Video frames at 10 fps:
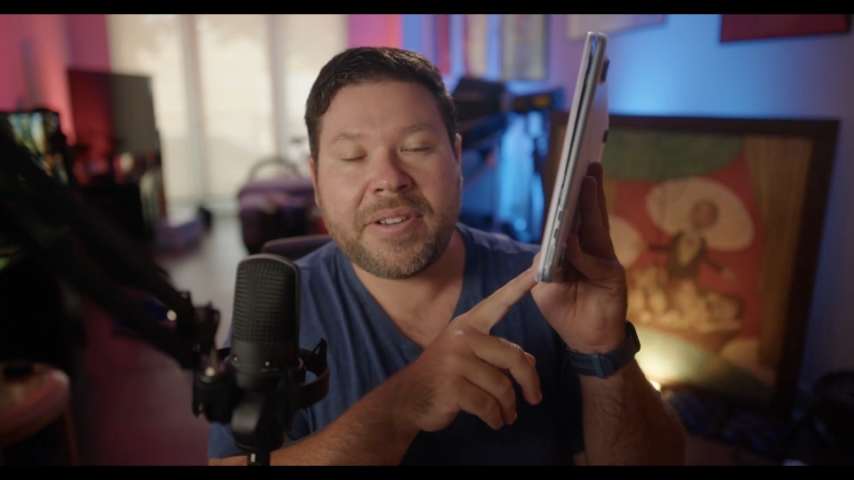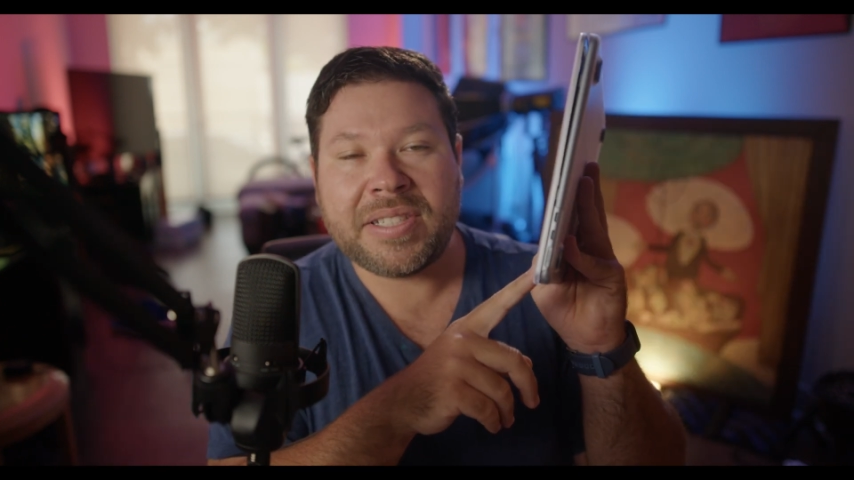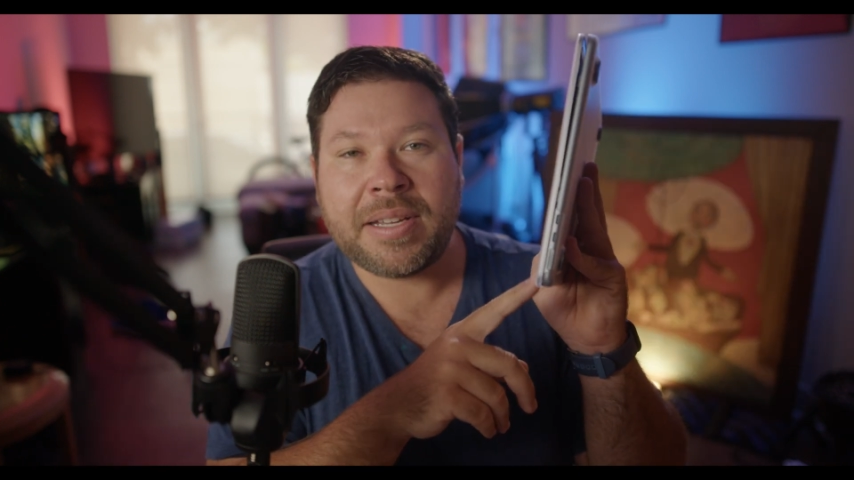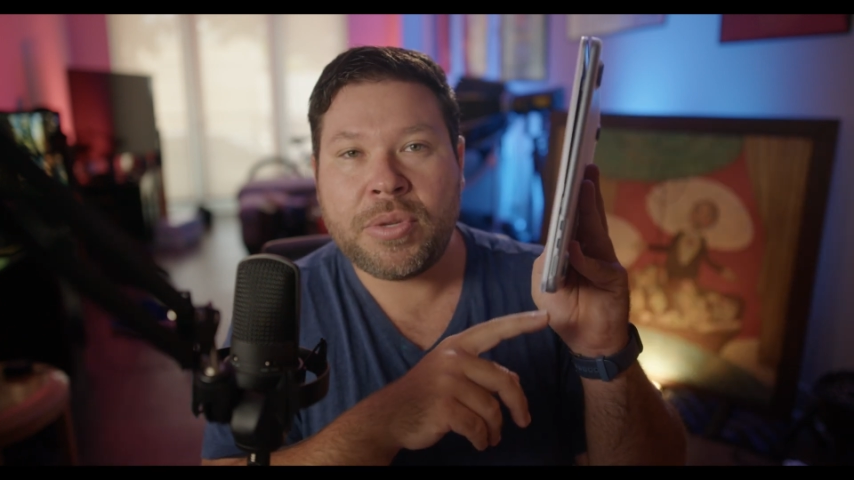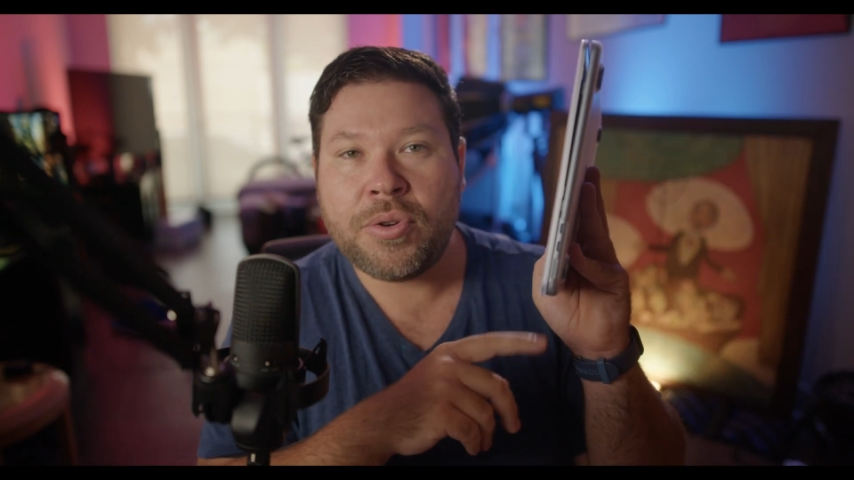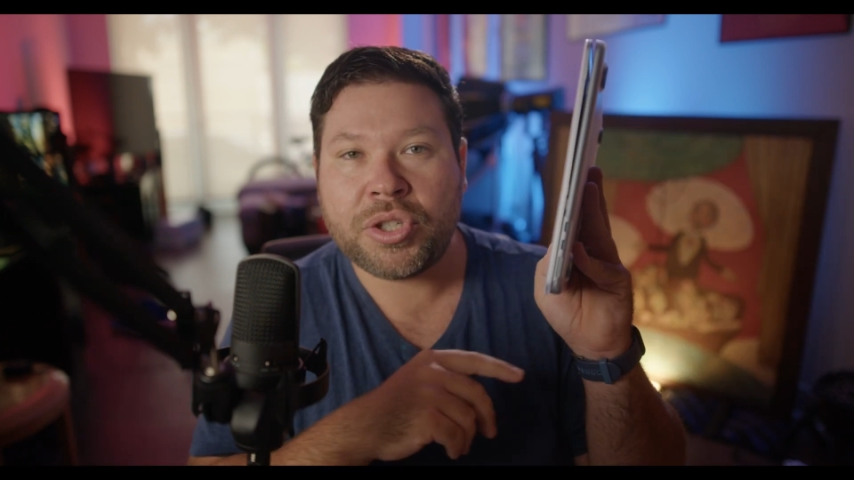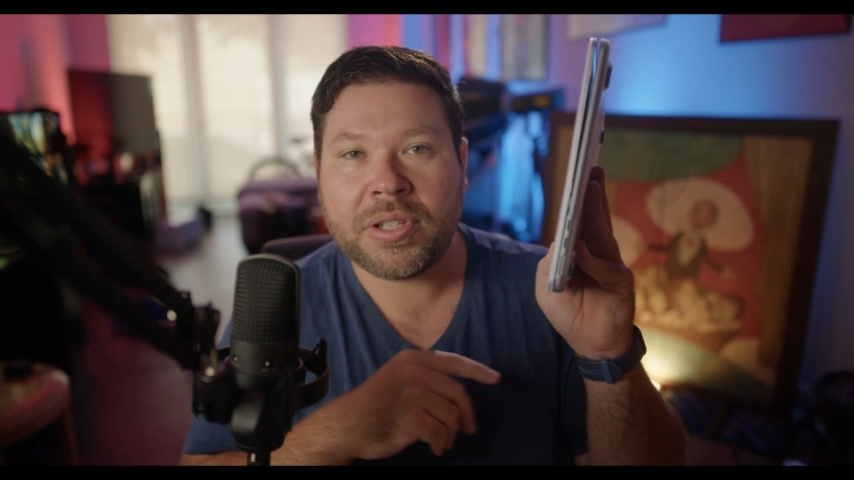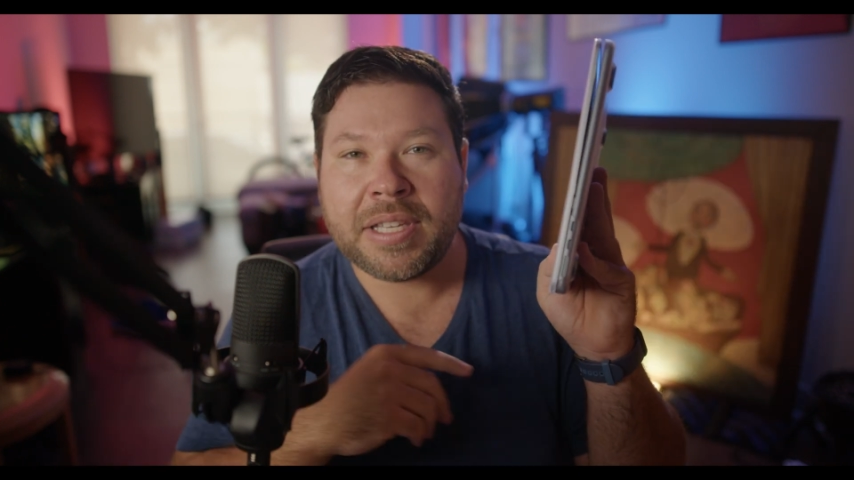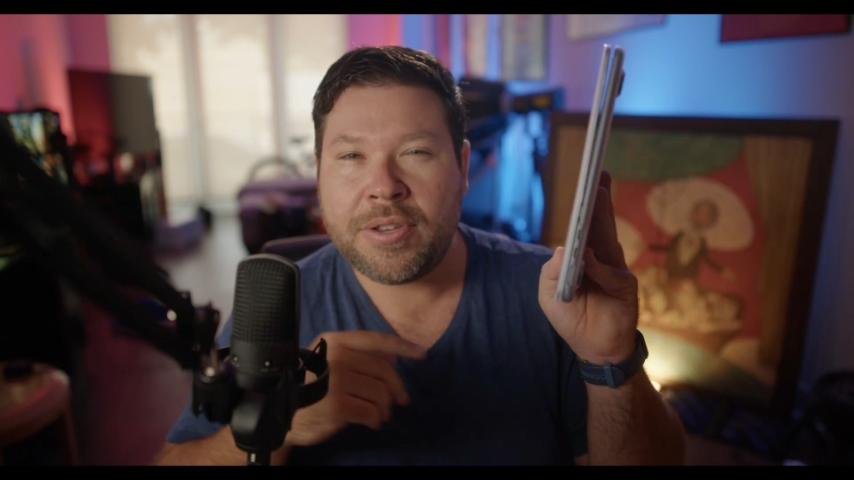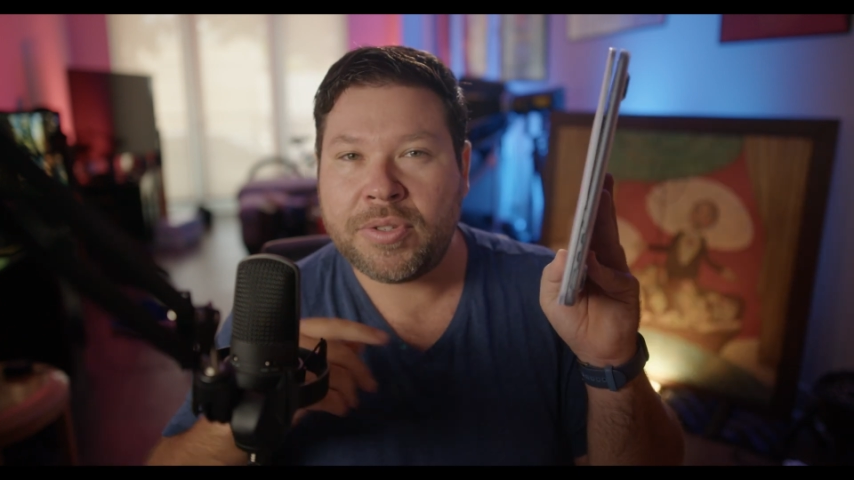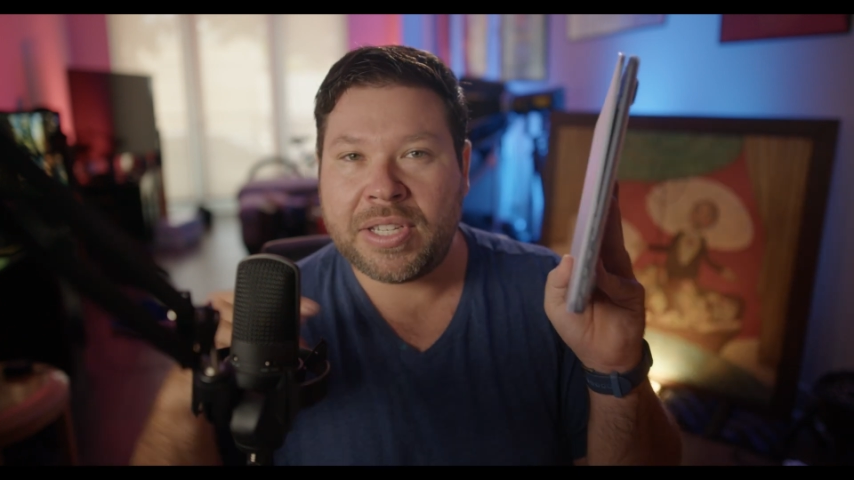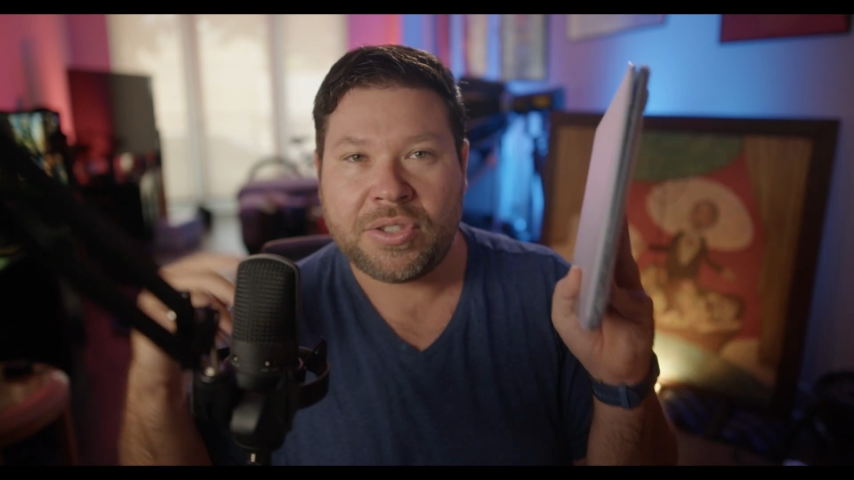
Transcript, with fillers: because I'm usually using